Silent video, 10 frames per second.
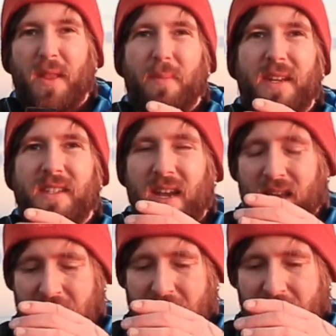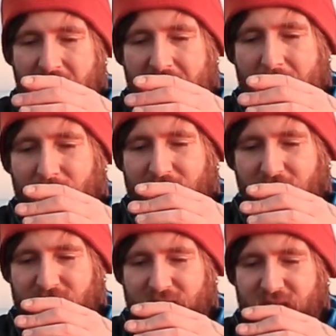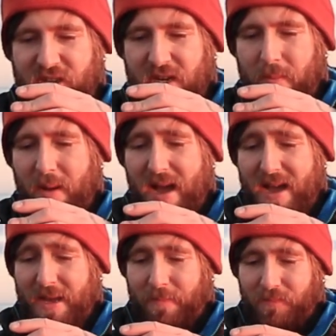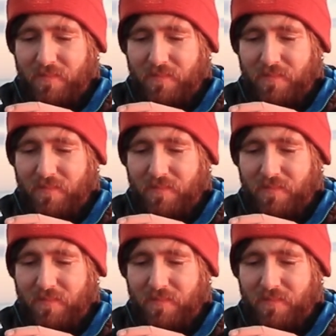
millimeter filter kits. You can buy